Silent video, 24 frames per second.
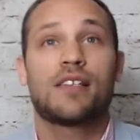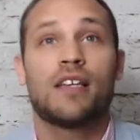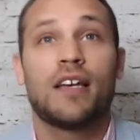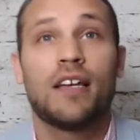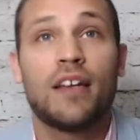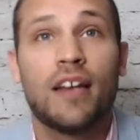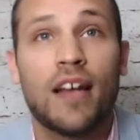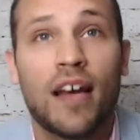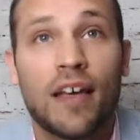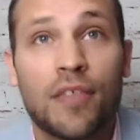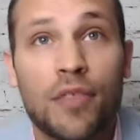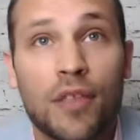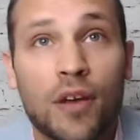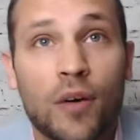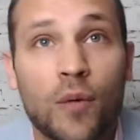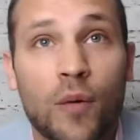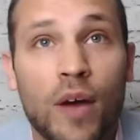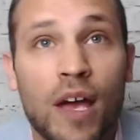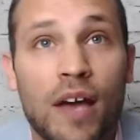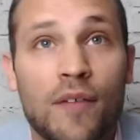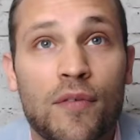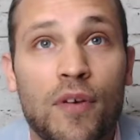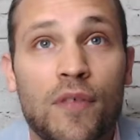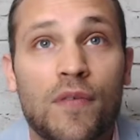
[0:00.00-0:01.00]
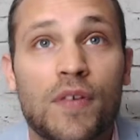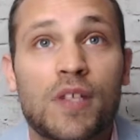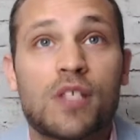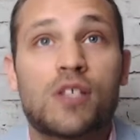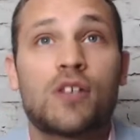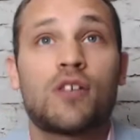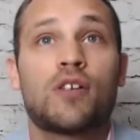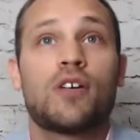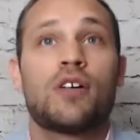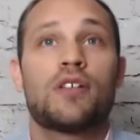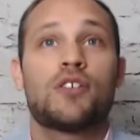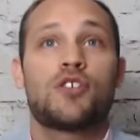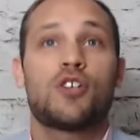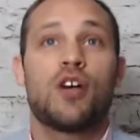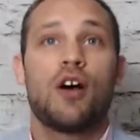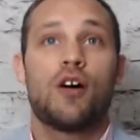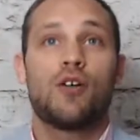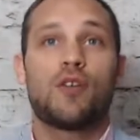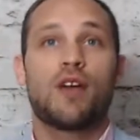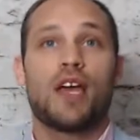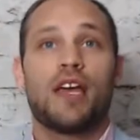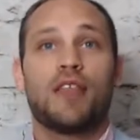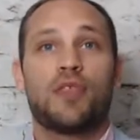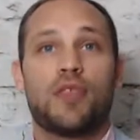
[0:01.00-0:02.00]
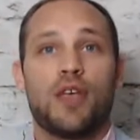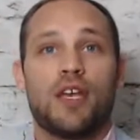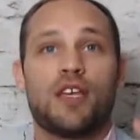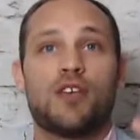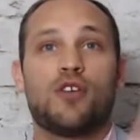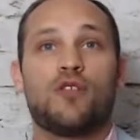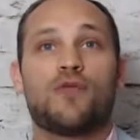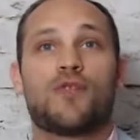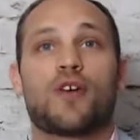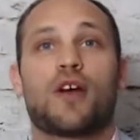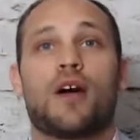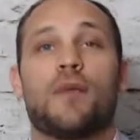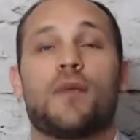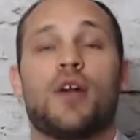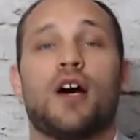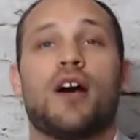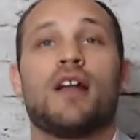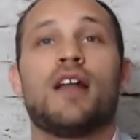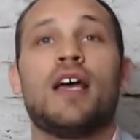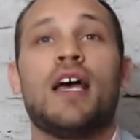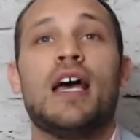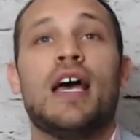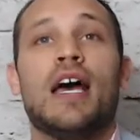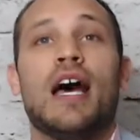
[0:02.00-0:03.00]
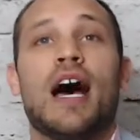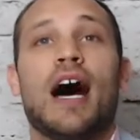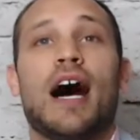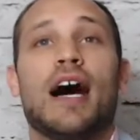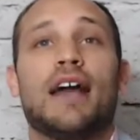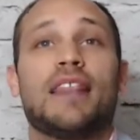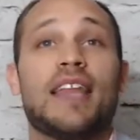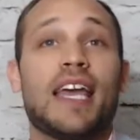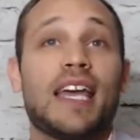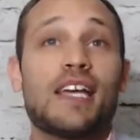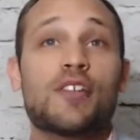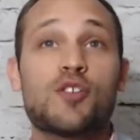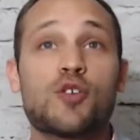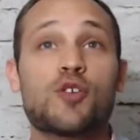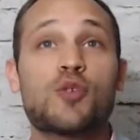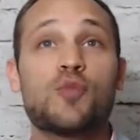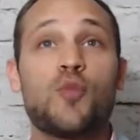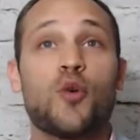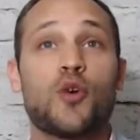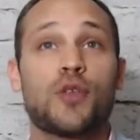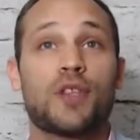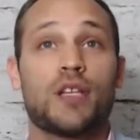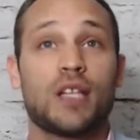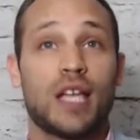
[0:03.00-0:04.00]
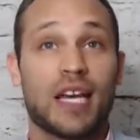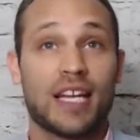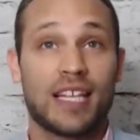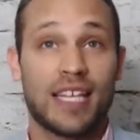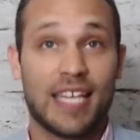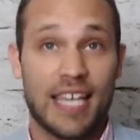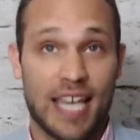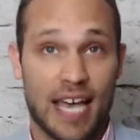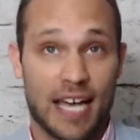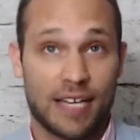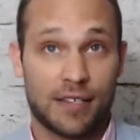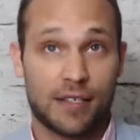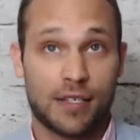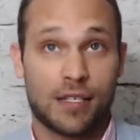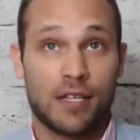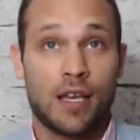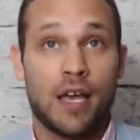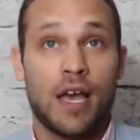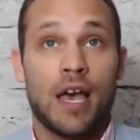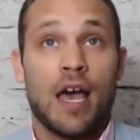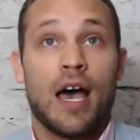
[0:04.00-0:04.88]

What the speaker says: And I think we have a visitor on the show. Okay, thank you for coming on. The answer is more than likely yes.